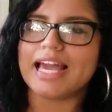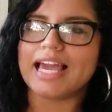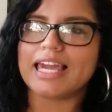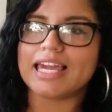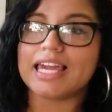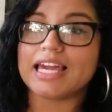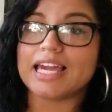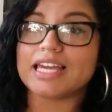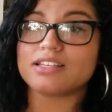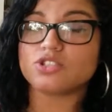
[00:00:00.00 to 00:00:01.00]
he
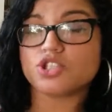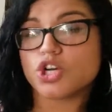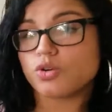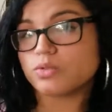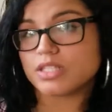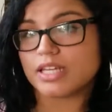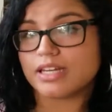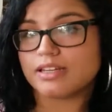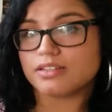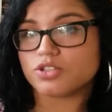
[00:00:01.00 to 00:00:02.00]
is
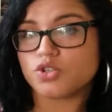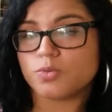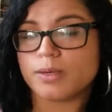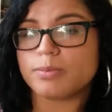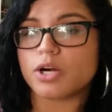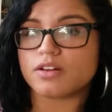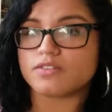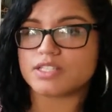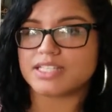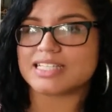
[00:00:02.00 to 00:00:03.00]
chosen to be part of
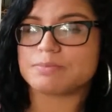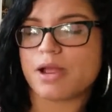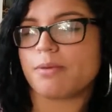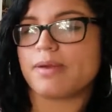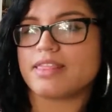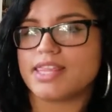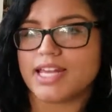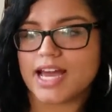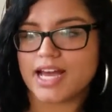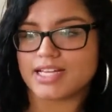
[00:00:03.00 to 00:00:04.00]
this experiment that
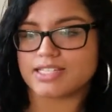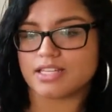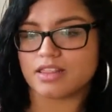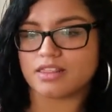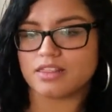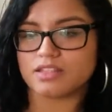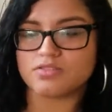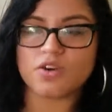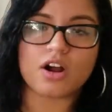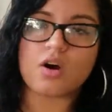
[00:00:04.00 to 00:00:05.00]
has thus
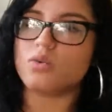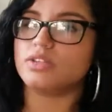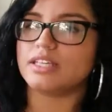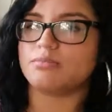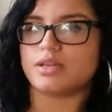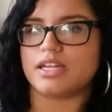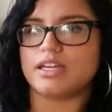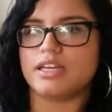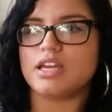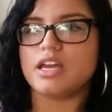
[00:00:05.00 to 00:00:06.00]
far only
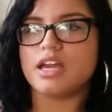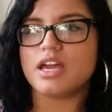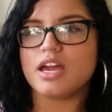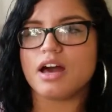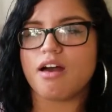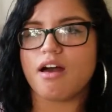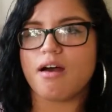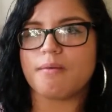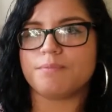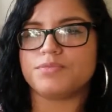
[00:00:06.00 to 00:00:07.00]
been
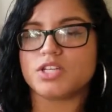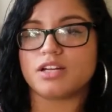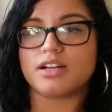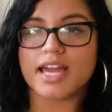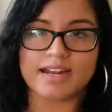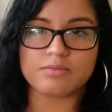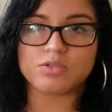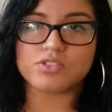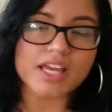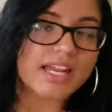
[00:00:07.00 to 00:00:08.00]
um, done on
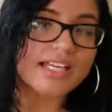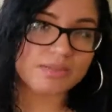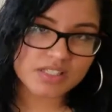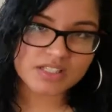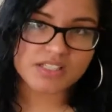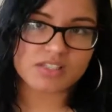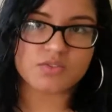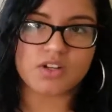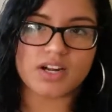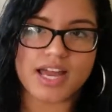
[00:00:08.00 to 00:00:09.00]
animals, and it has been
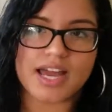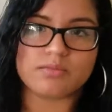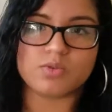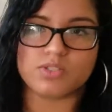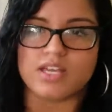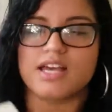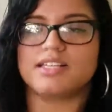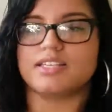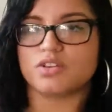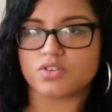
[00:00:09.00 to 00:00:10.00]
successful on animals. It
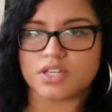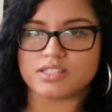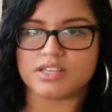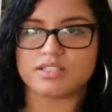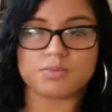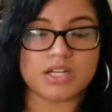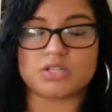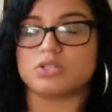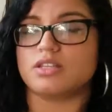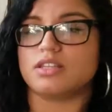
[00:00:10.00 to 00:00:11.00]
has increased
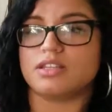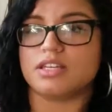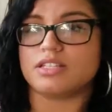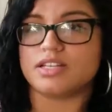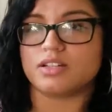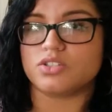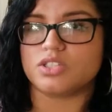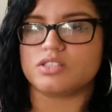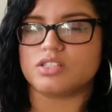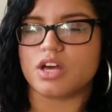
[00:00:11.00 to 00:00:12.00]
exponentially the
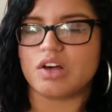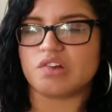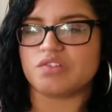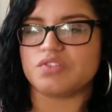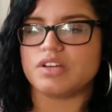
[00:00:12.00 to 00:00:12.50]
intelligence of,